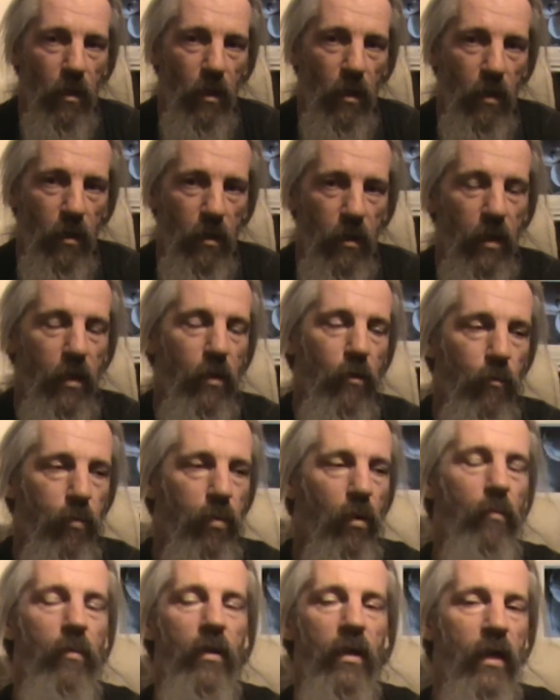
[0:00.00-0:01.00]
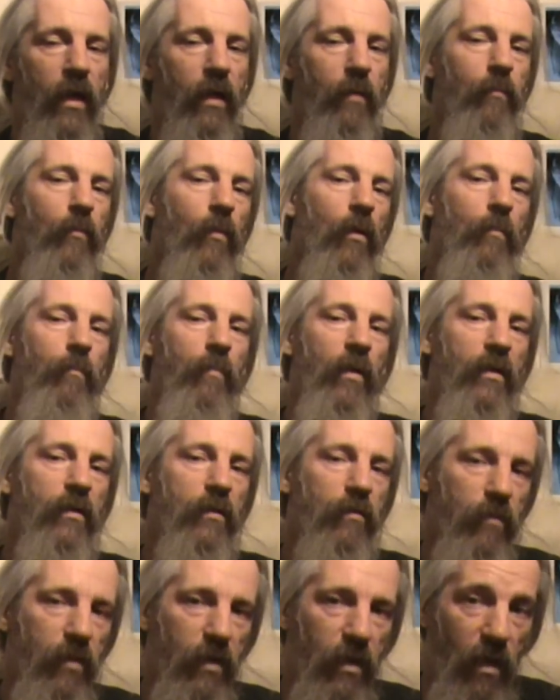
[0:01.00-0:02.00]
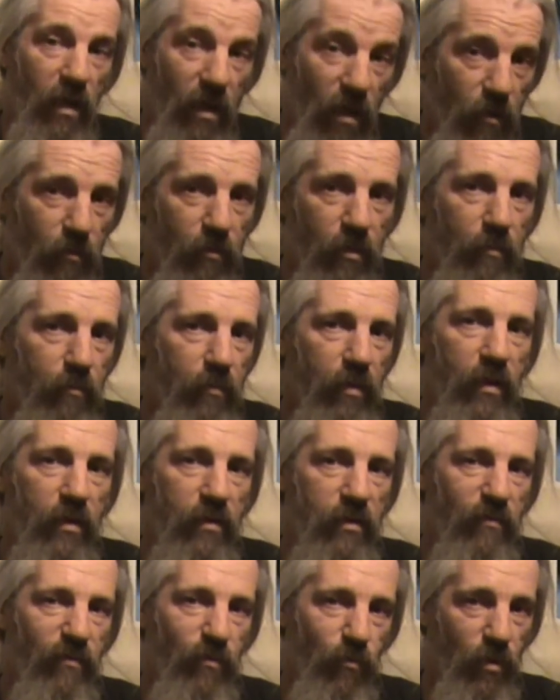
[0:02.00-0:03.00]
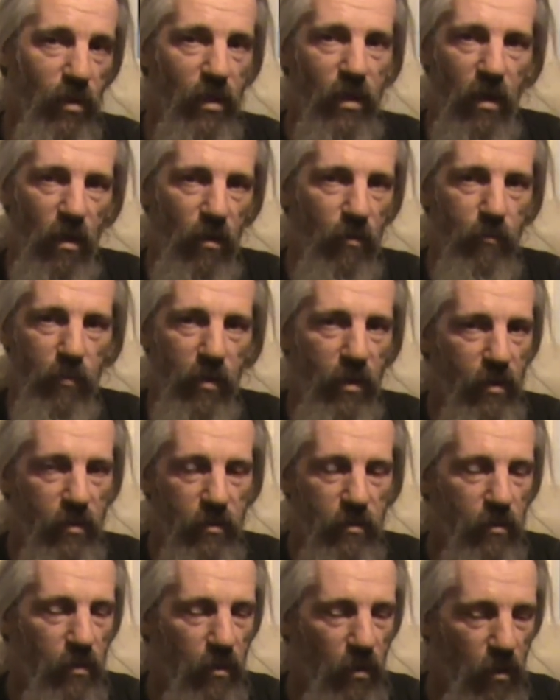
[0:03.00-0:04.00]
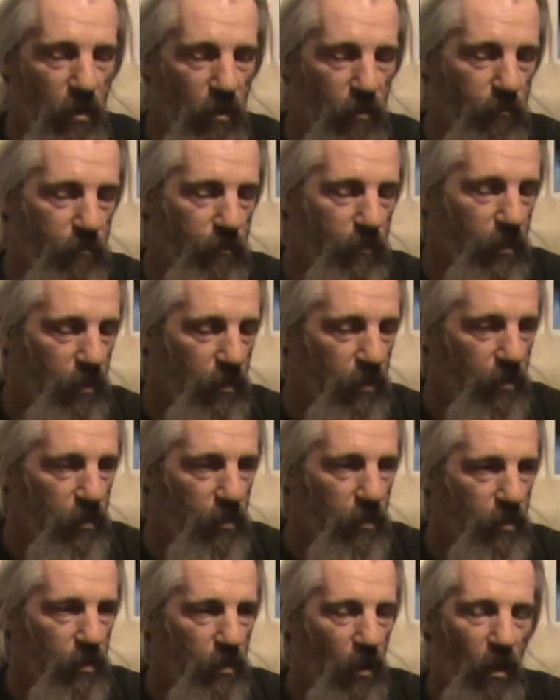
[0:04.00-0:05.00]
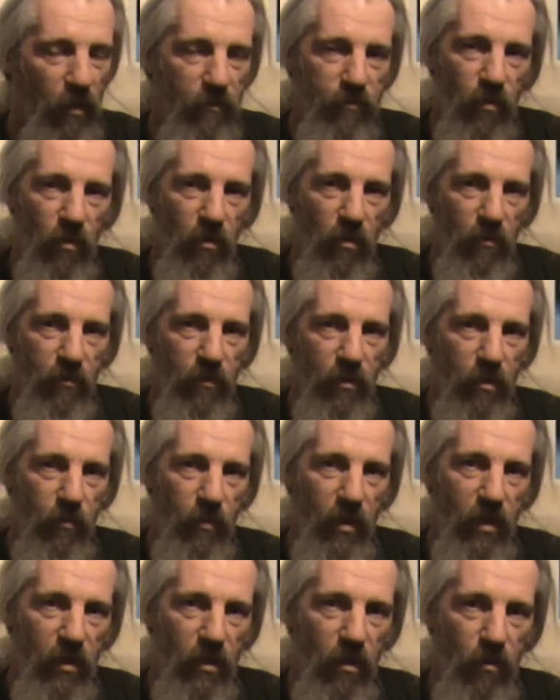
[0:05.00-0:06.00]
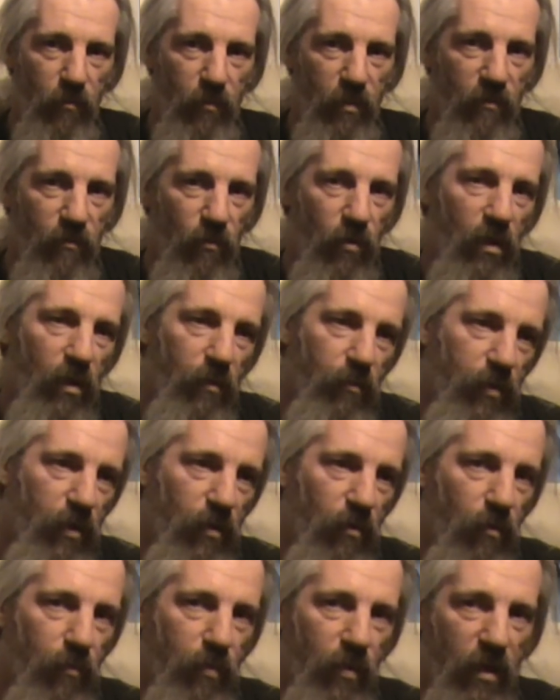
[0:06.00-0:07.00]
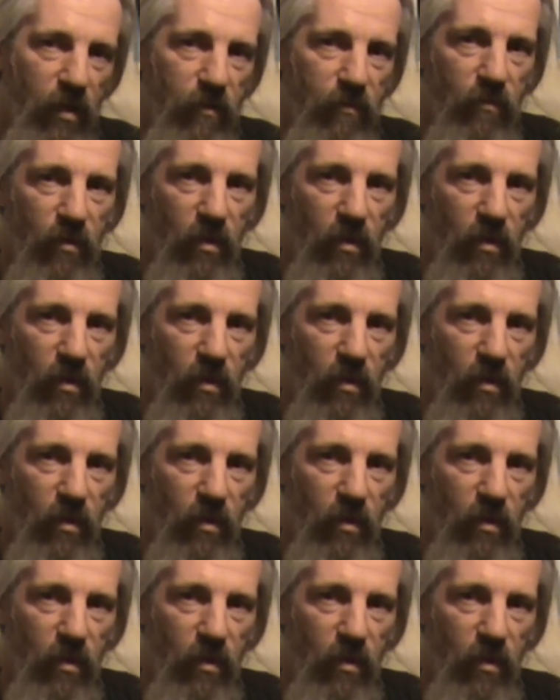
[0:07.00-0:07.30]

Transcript: and then you'll probably get much better at cloning beers if you want to clone beers. I've got a thing about clone beer. If I want that beer, I'll pay for it